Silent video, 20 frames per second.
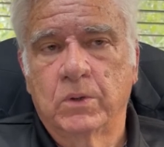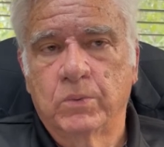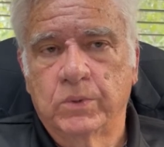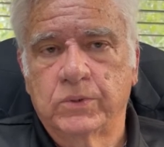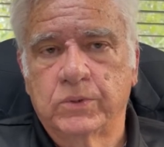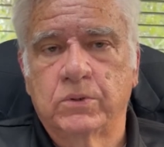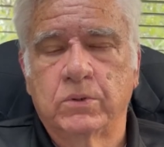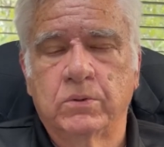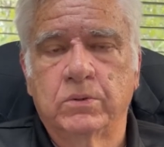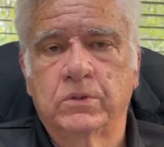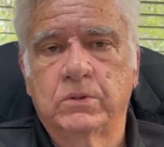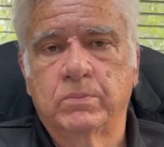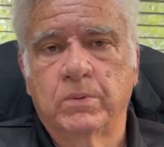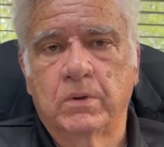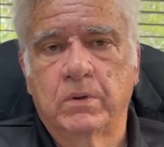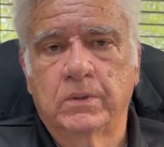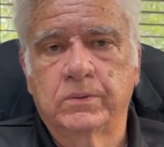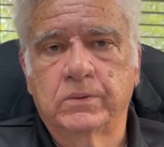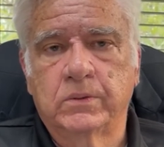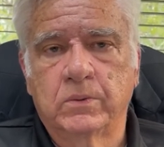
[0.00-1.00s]
with students
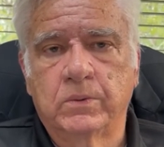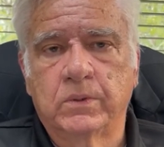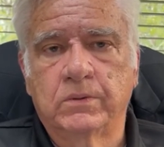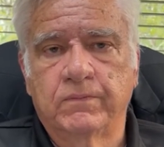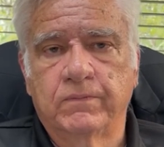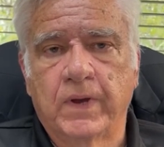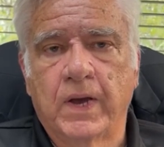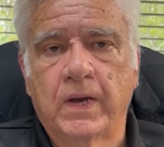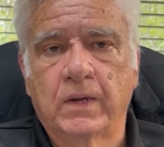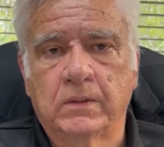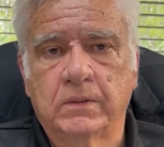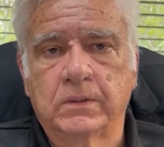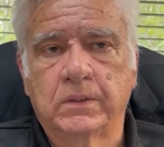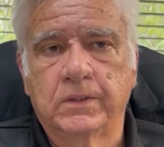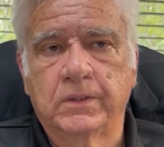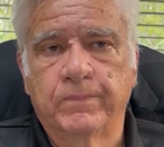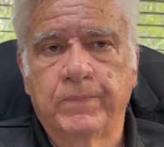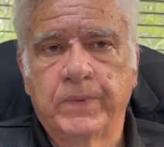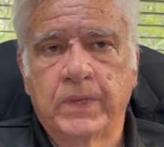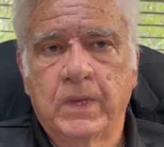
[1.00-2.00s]
but also with
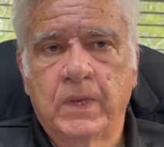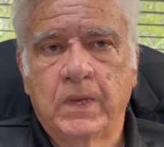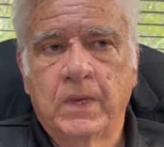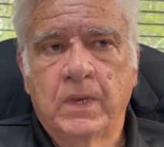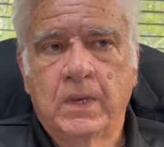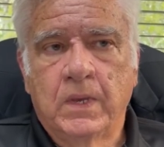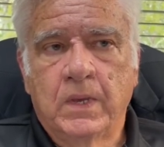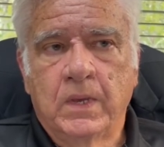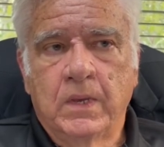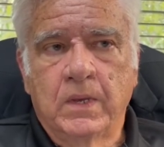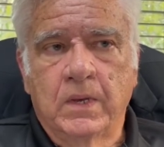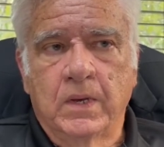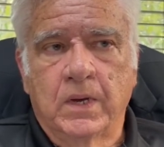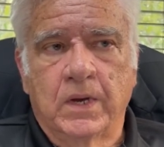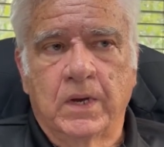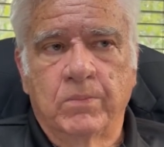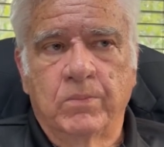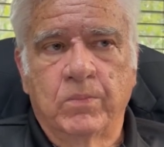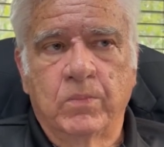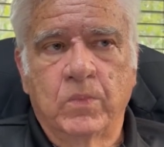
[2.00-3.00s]
faculty.
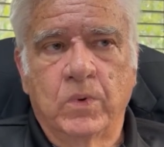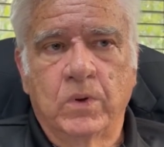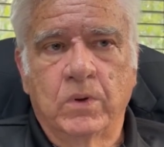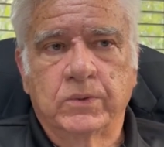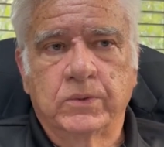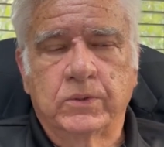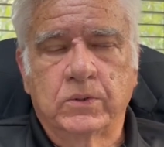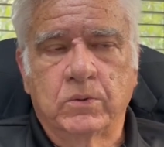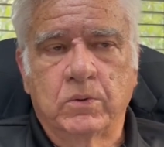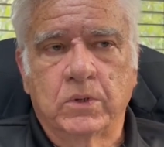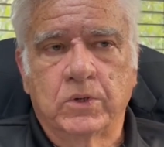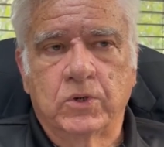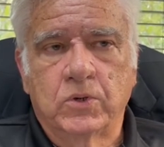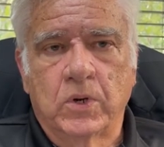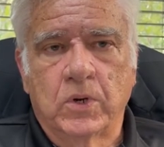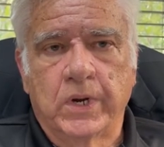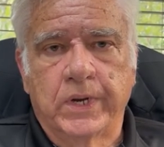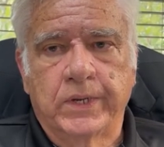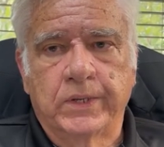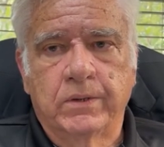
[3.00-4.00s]
We also are
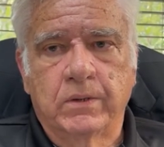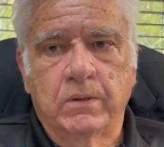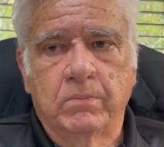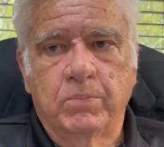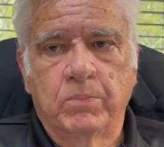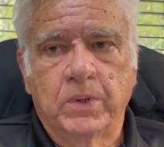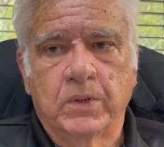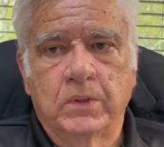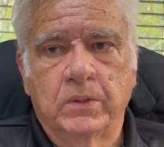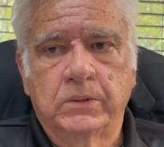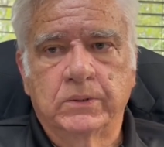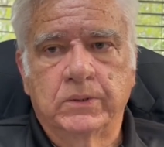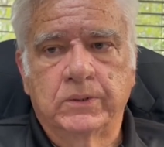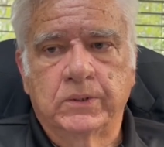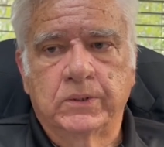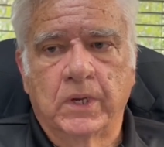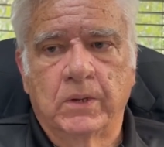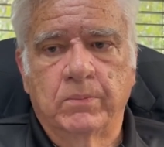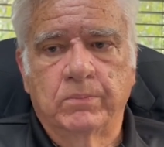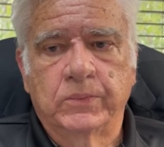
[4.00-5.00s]
trying to build
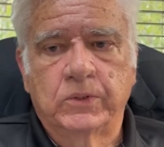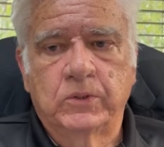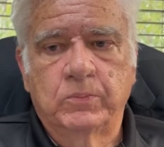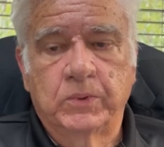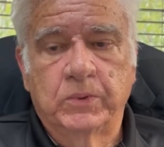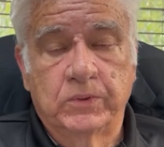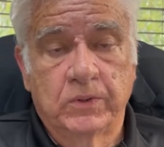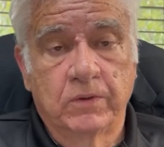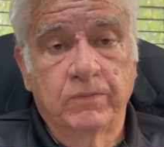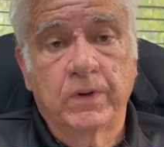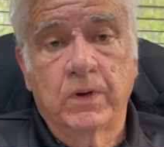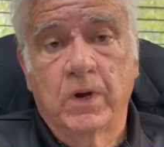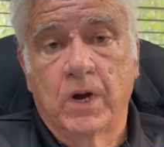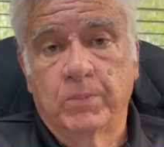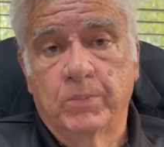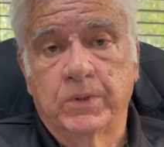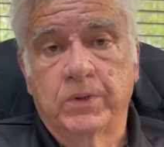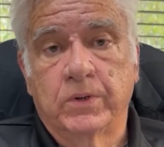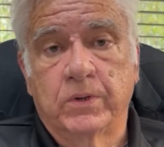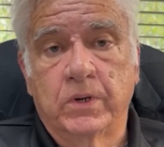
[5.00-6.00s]
some specific
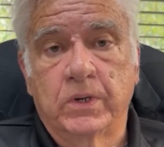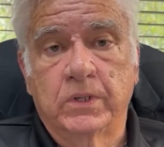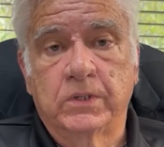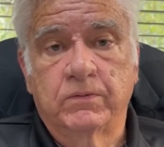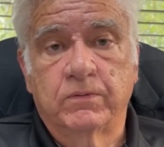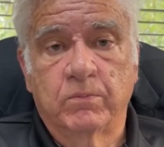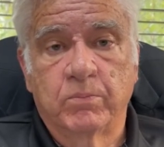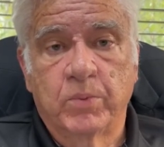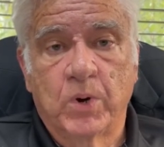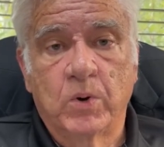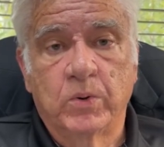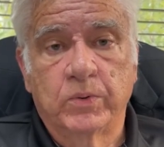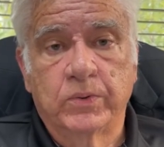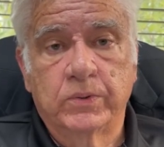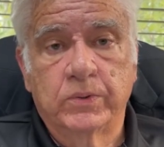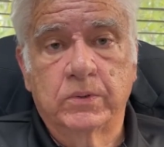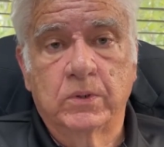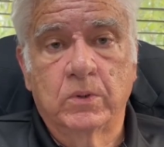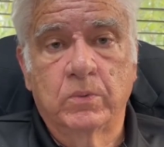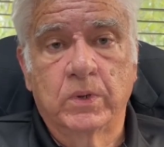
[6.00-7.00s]
opportunities for
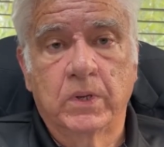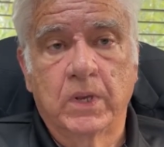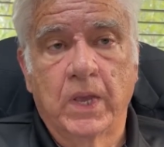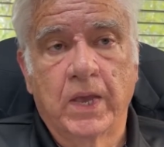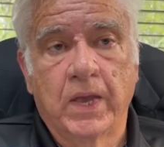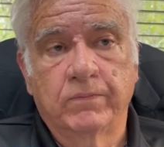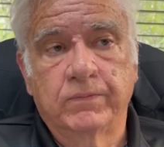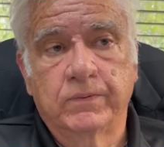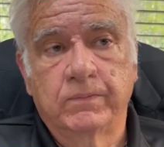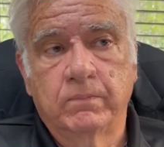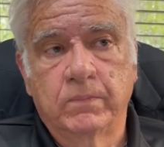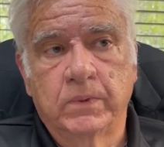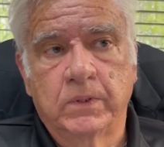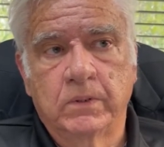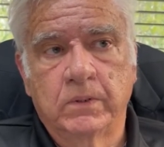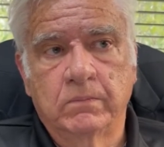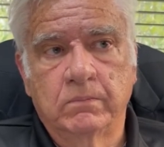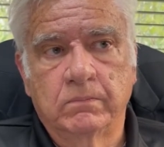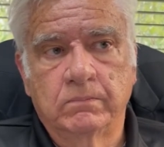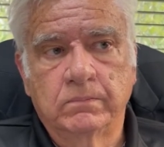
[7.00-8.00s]
both. So we have
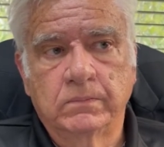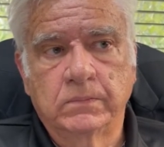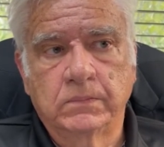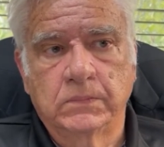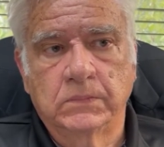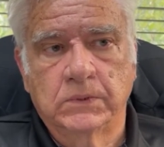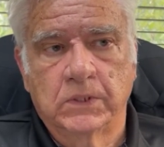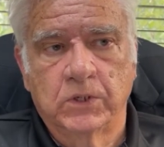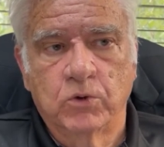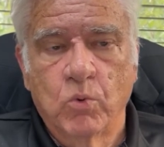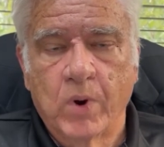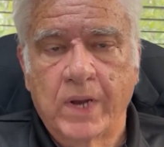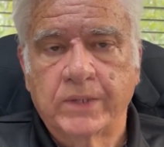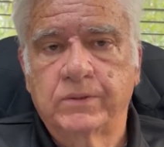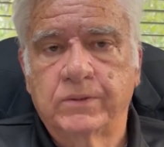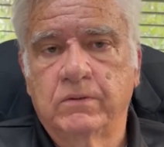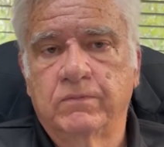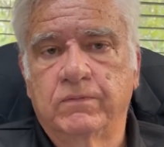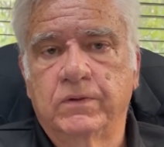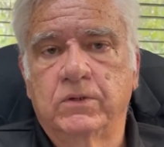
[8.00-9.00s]
been
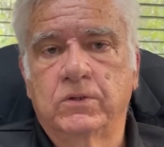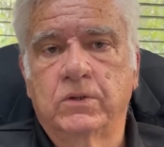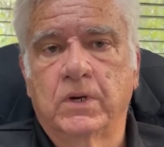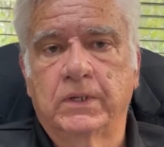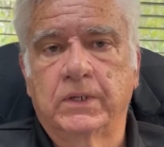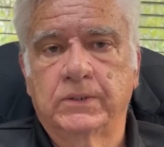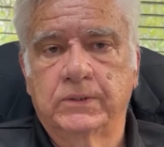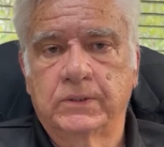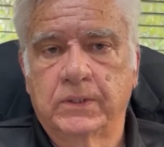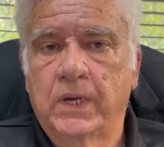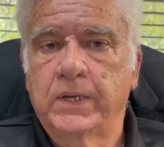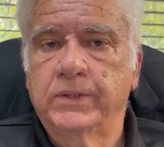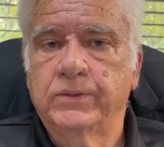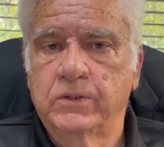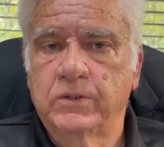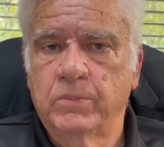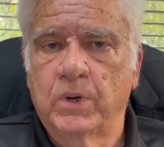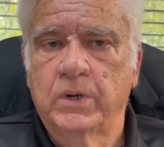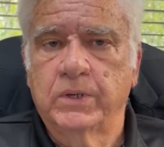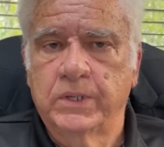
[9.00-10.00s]
aggressive in trying to sign
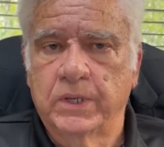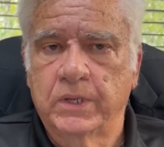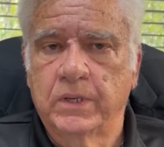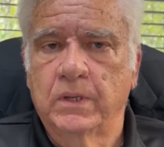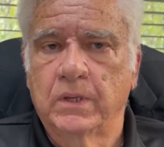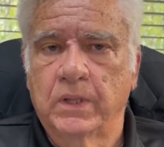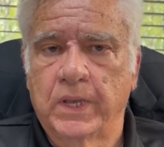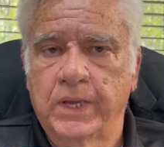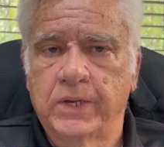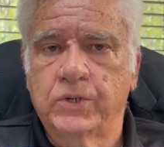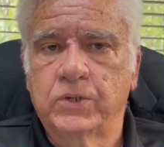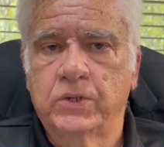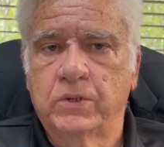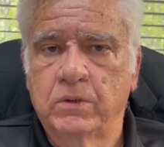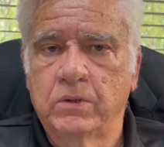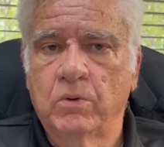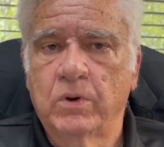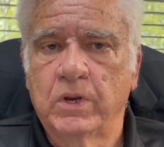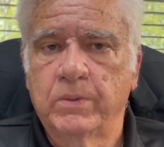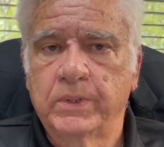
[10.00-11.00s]
some articulation
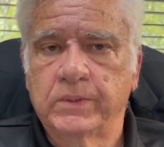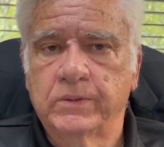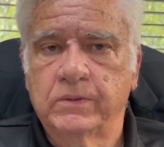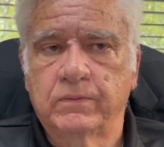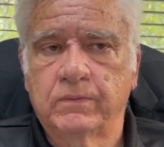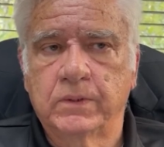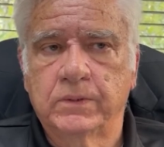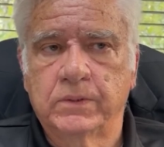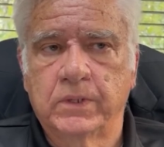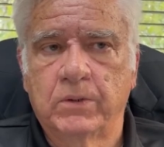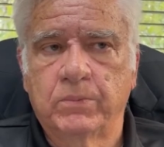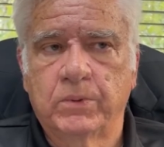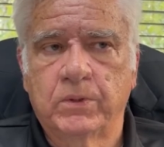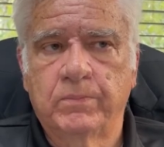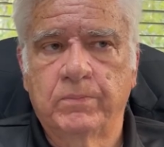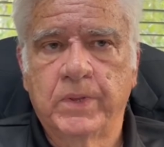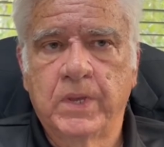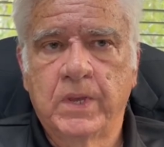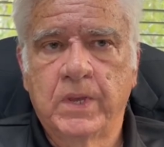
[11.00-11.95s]
agreements, for example.